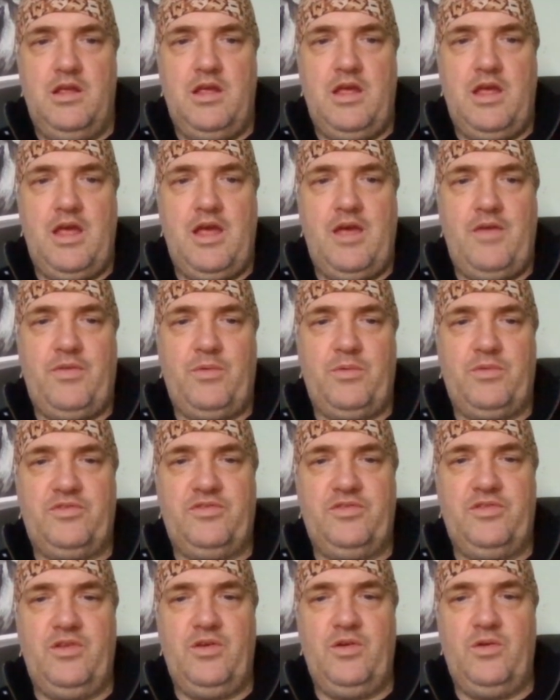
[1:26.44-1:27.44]
There was
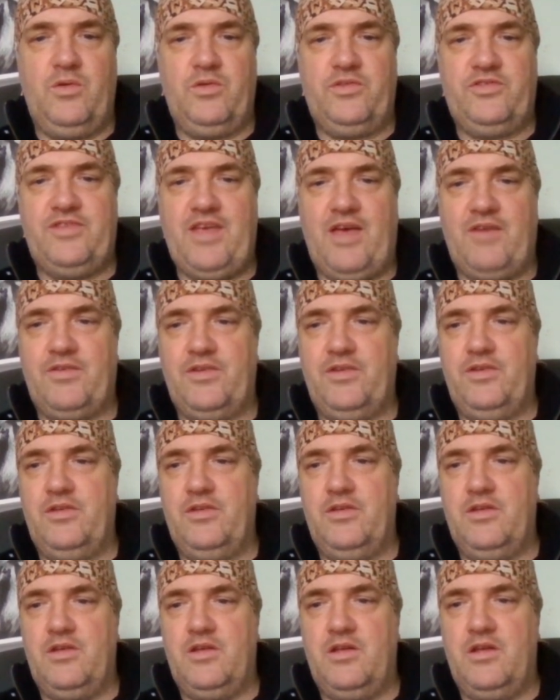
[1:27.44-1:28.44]
no 7
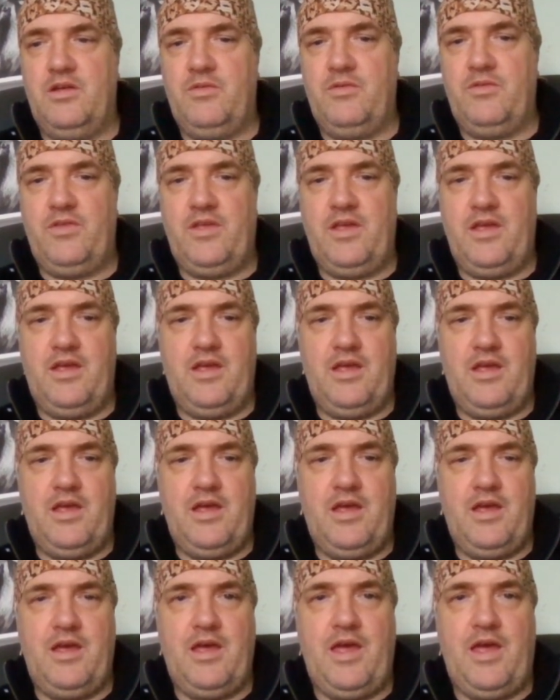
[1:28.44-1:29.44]

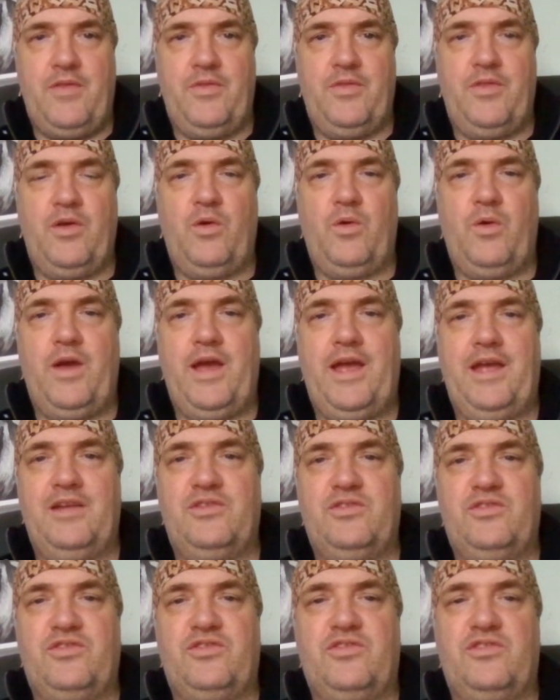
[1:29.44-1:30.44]
and no
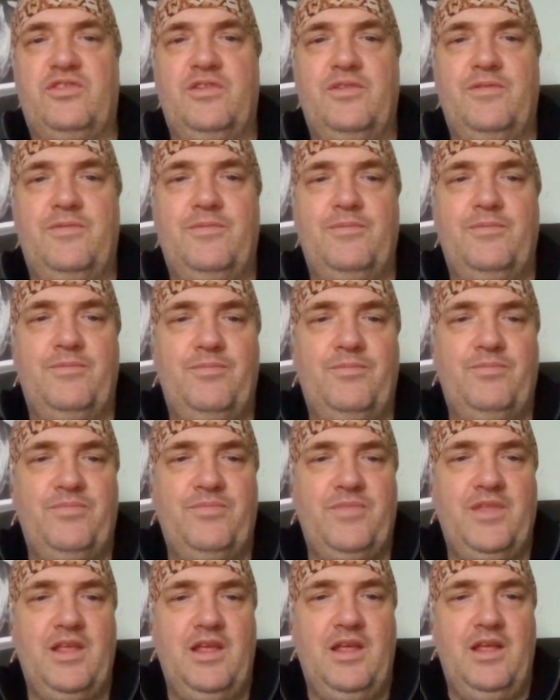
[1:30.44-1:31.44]
8s.
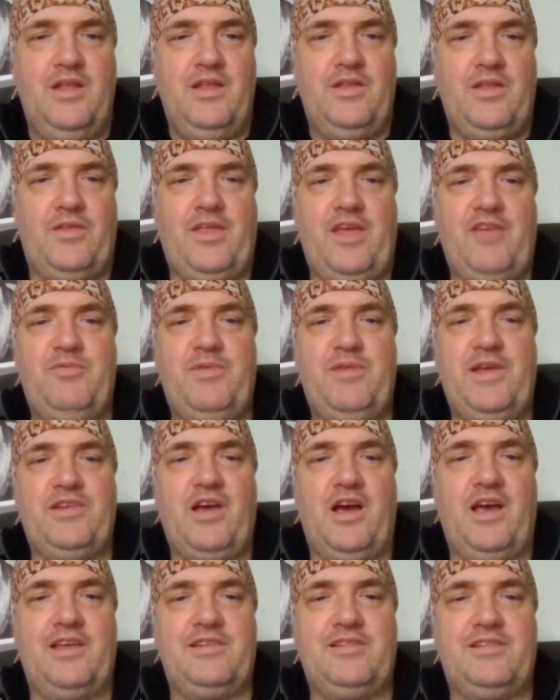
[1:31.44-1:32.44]
Now they've played
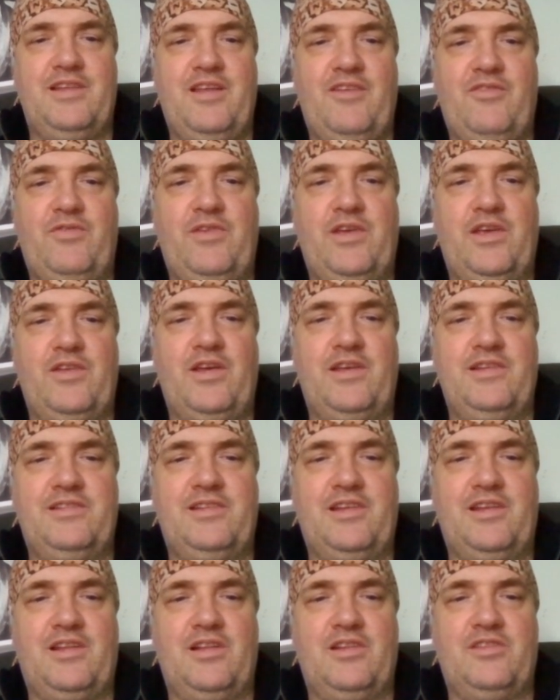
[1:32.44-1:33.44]
ice and left me a
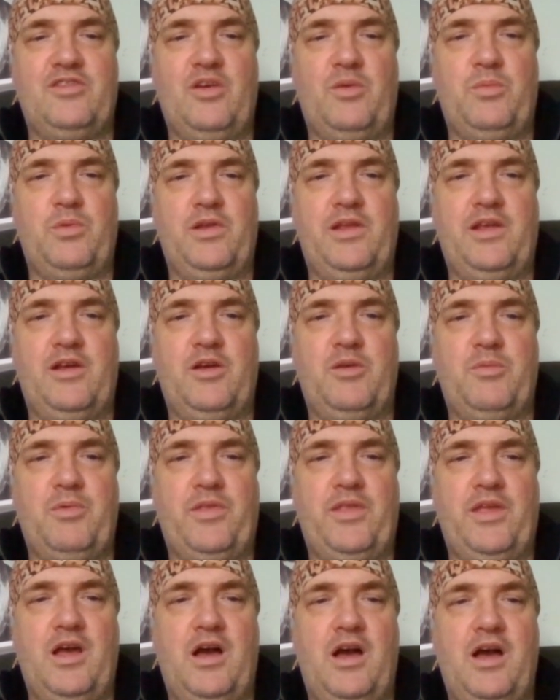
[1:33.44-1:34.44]
nice little double here
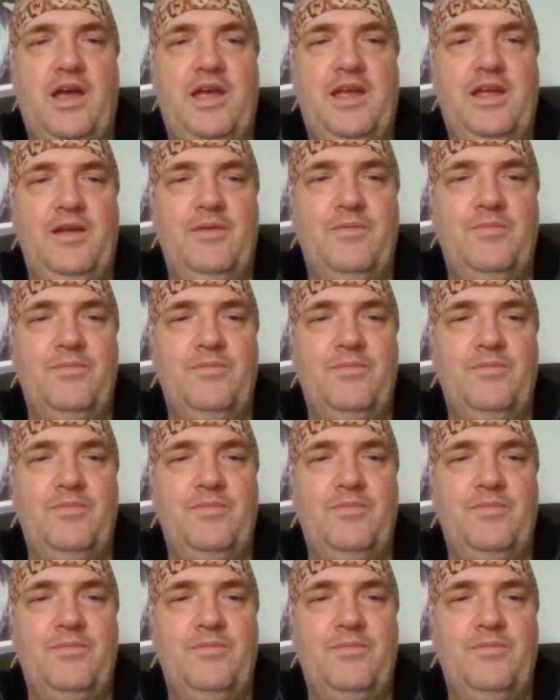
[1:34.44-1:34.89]
by the I,